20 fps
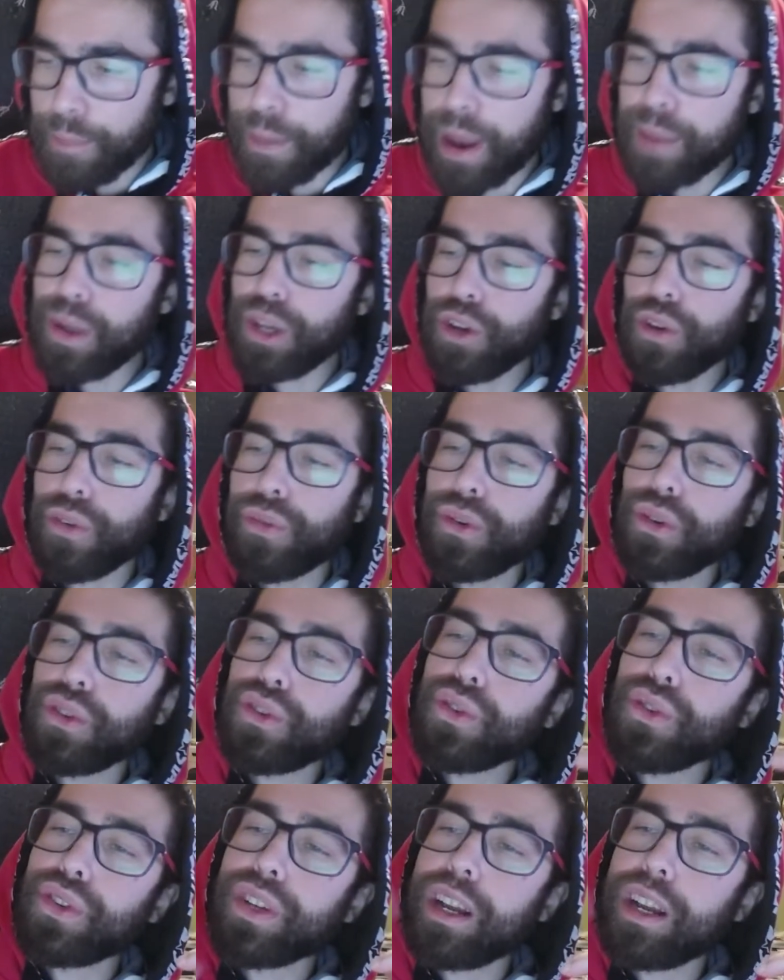Maybe your
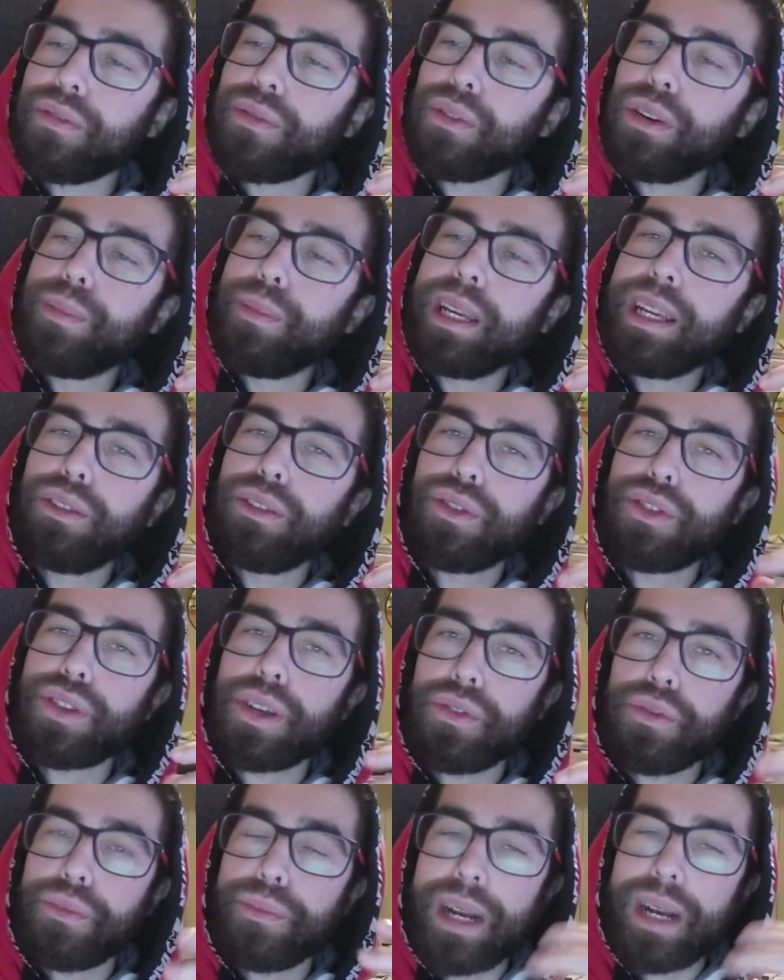future self will begin to
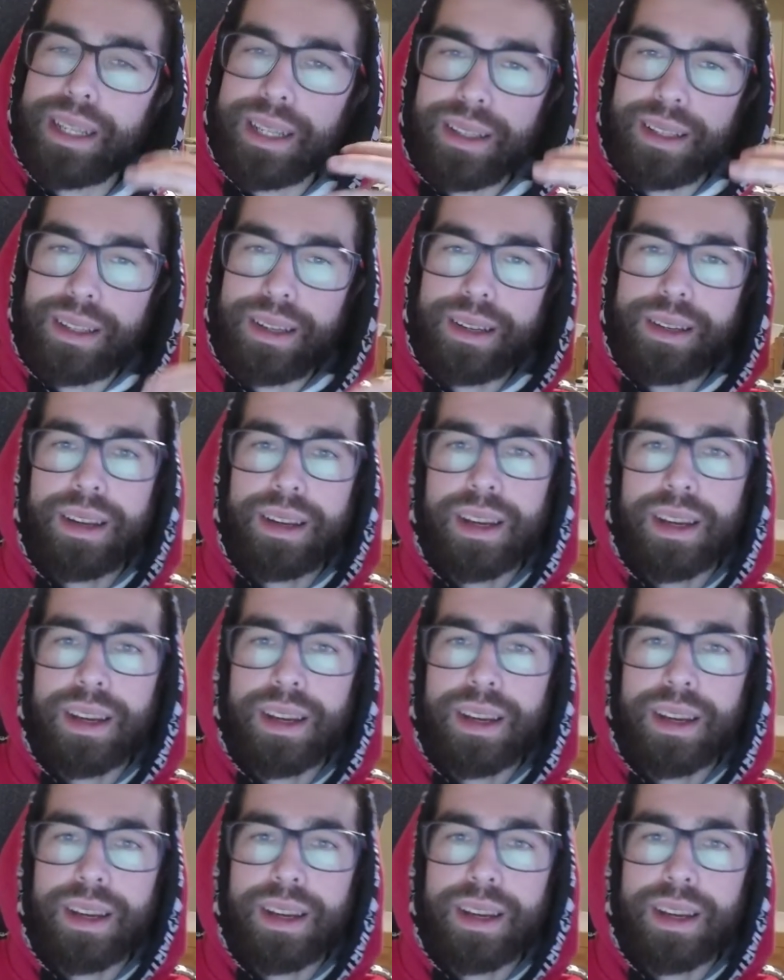send you messages.